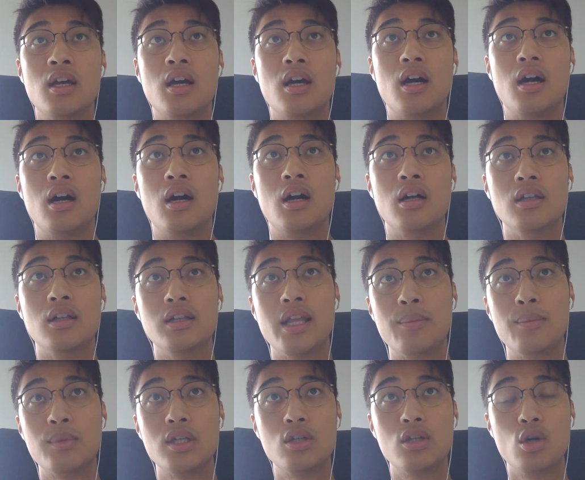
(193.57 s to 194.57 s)

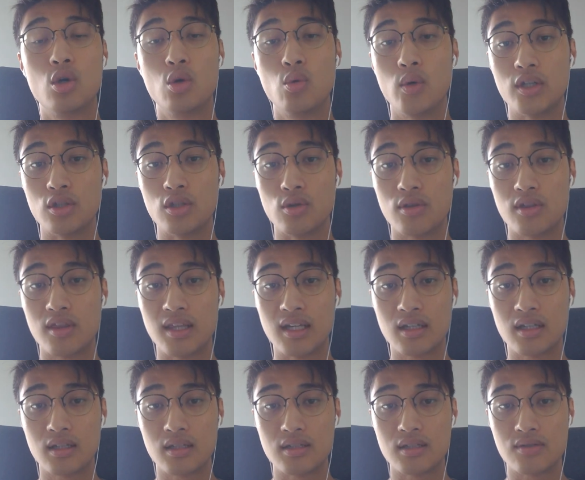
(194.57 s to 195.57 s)
Let me know what you
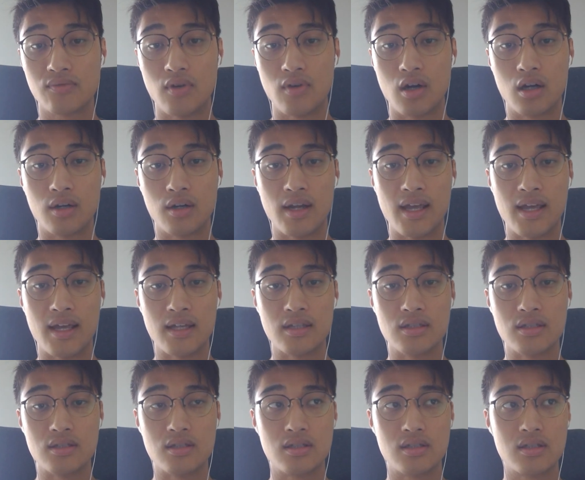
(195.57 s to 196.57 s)
think as far
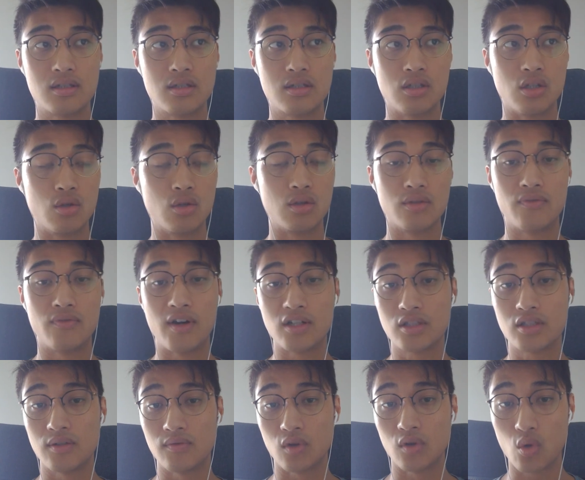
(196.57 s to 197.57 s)
as the
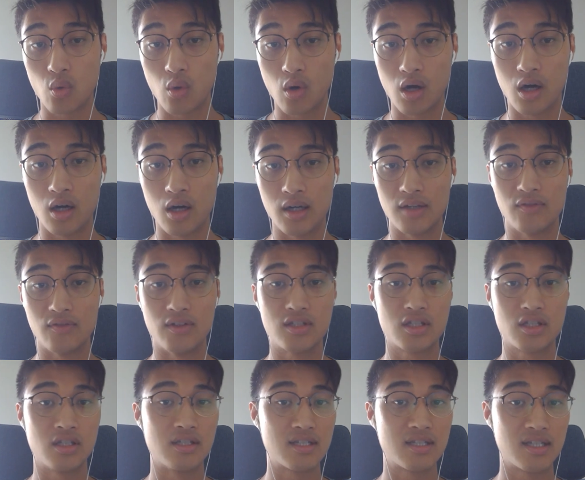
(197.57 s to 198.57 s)
function of the quad, if it's
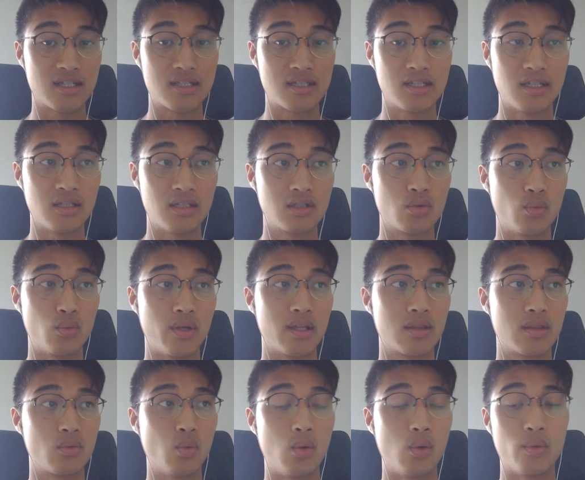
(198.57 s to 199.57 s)
consistent
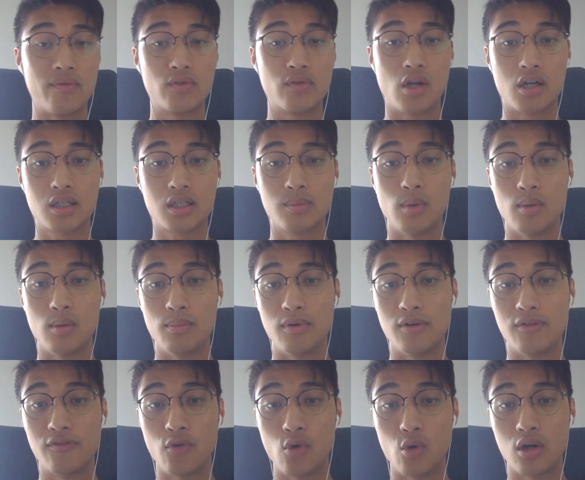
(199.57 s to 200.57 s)
with what we've talked about
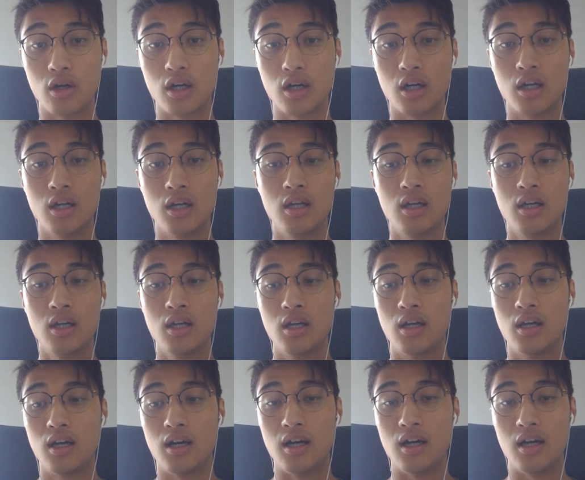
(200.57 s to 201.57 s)
before.
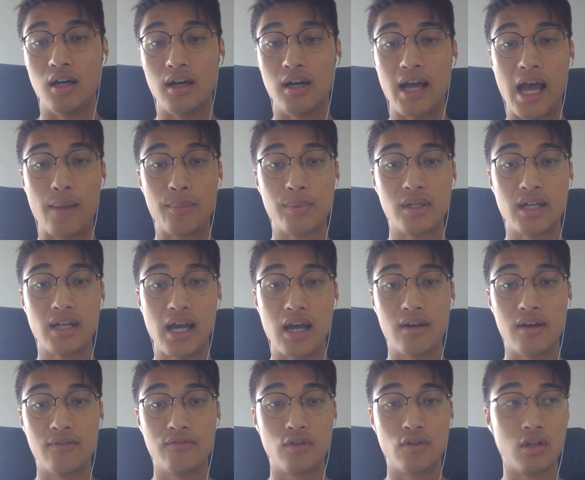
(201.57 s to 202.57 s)
Happy to
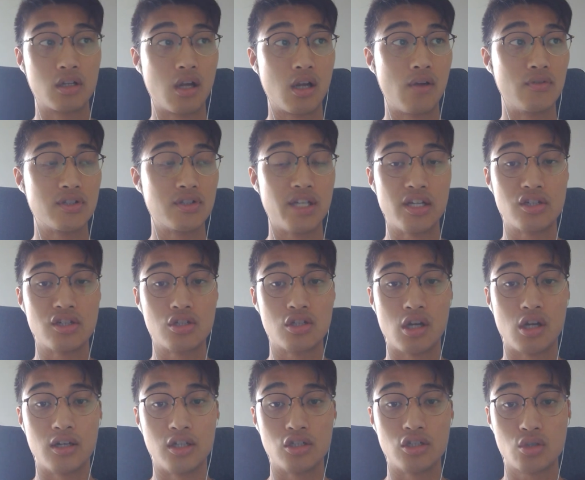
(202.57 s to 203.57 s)
have further conversations
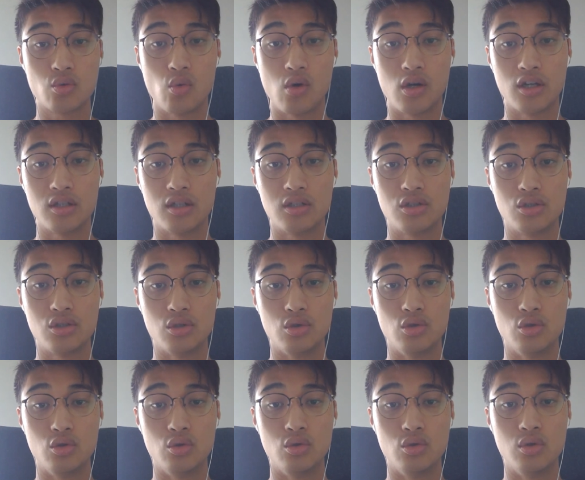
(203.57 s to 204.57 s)
on it. Just wanted
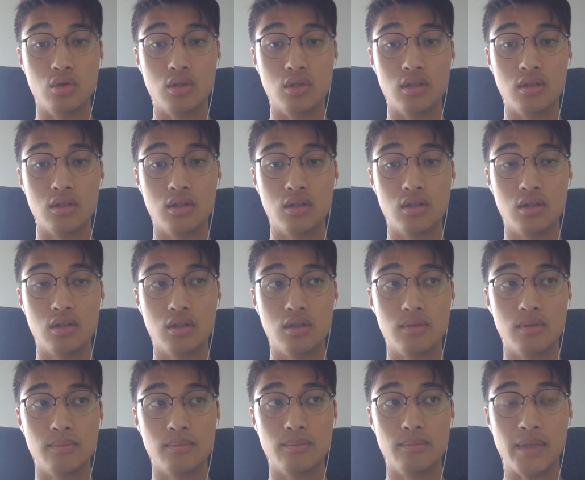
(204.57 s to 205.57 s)
to
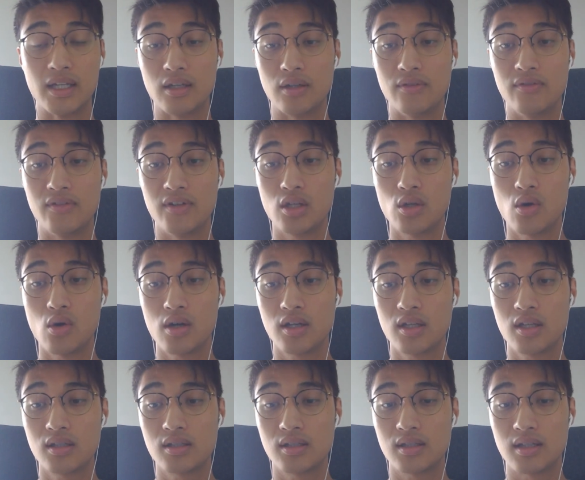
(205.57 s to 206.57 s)
make a video on
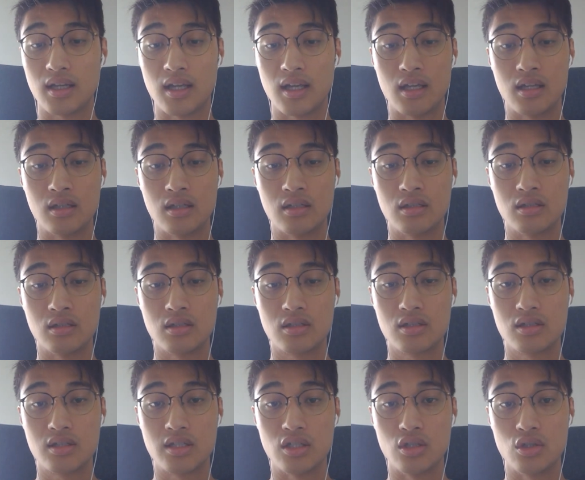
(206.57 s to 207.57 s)
it and
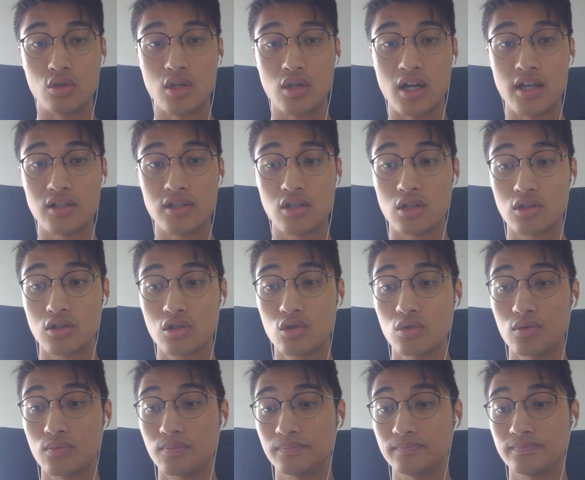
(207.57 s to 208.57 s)
see you guys all
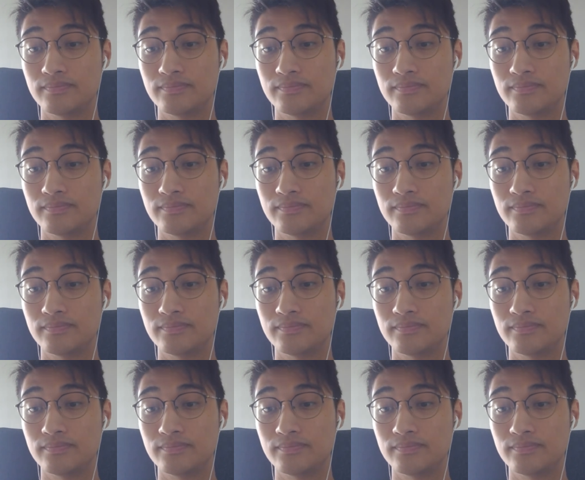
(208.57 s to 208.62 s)
soon.